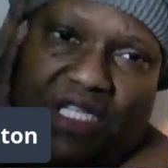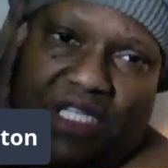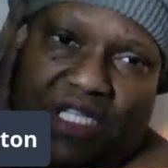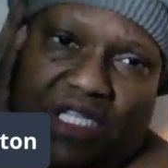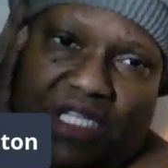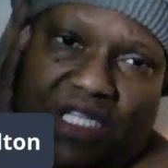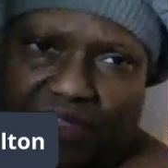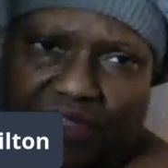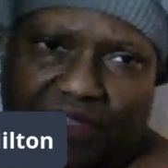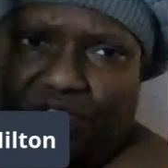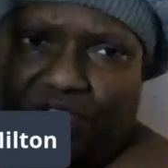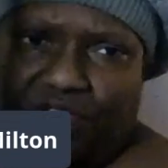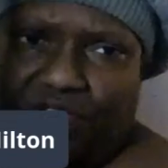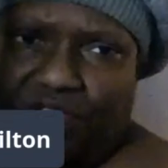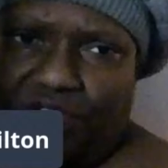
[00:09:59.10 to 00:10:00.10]
to be
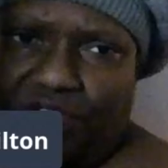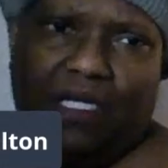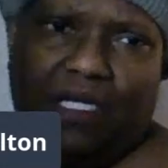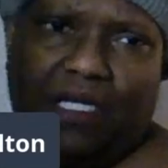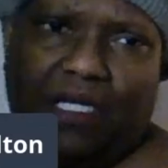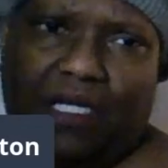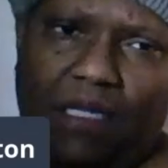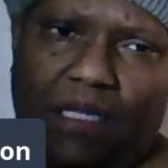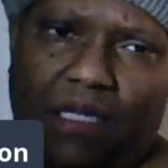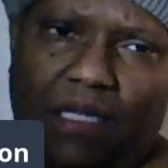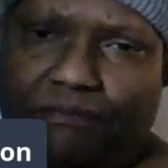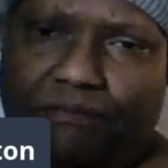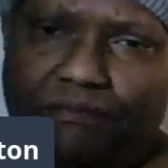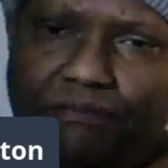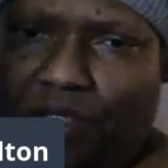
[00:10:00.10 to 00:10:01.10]

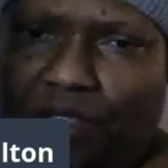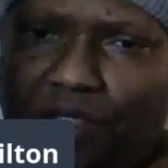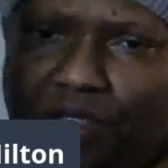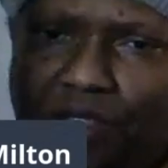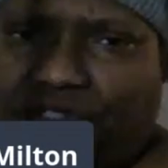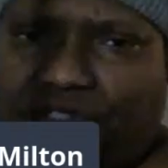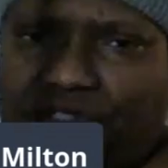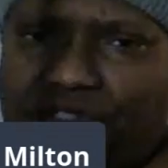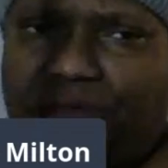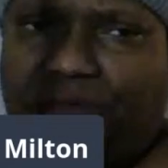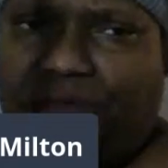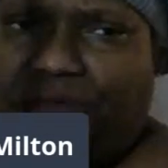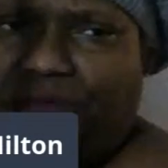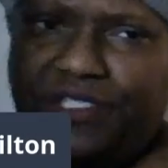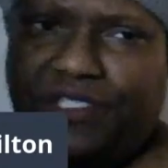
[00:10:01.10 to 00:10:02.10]
something that you want to
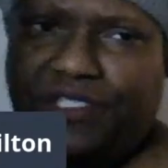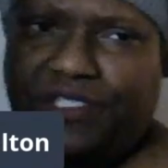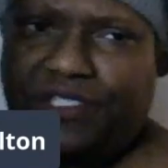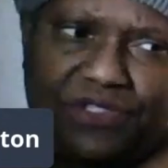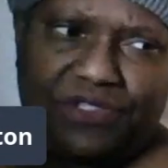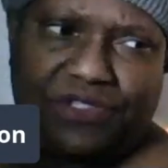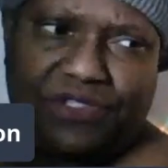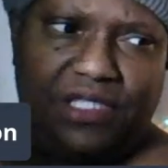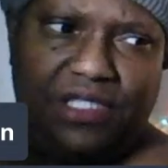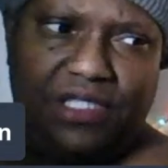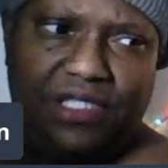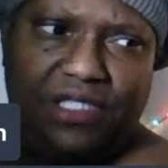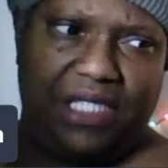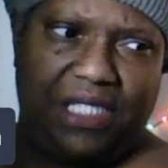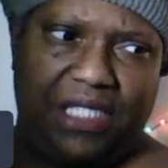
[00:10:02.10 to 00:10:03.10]
see to be
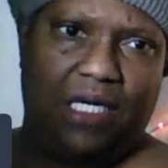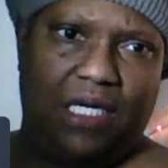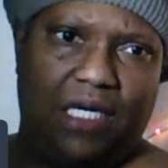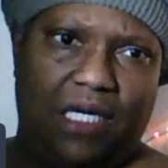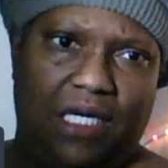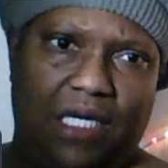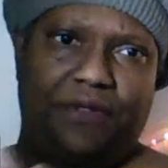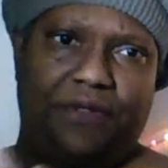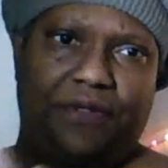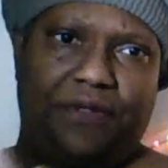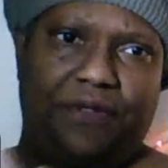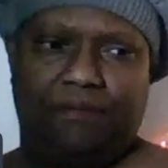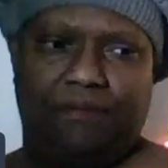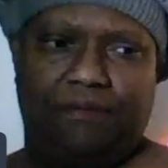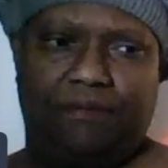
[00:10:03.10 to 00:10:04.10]
pretty
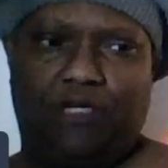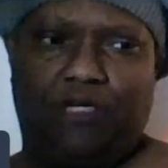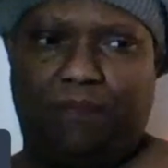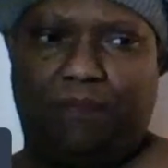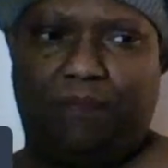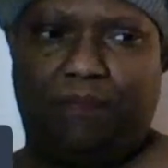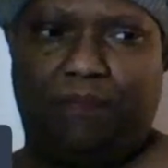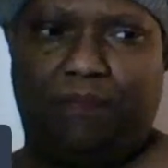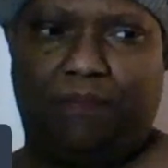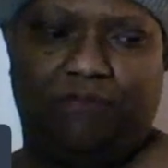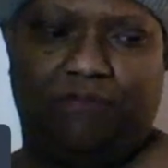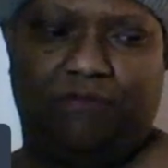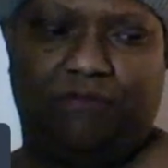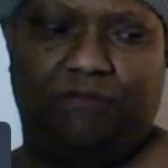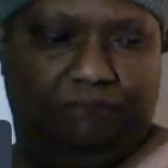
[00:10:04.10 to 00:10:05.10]
about.
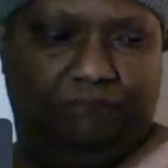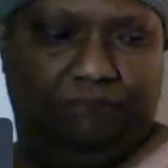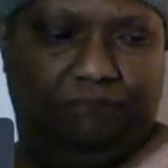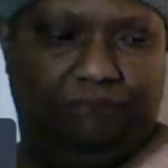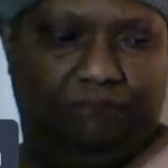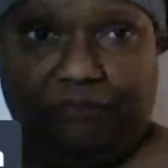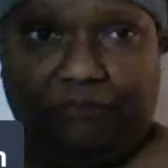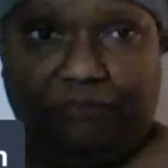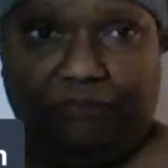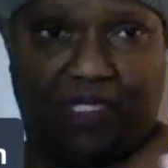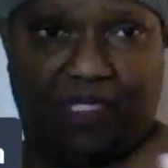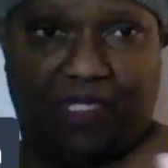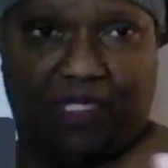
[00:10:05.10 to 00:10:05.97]
I'm seeing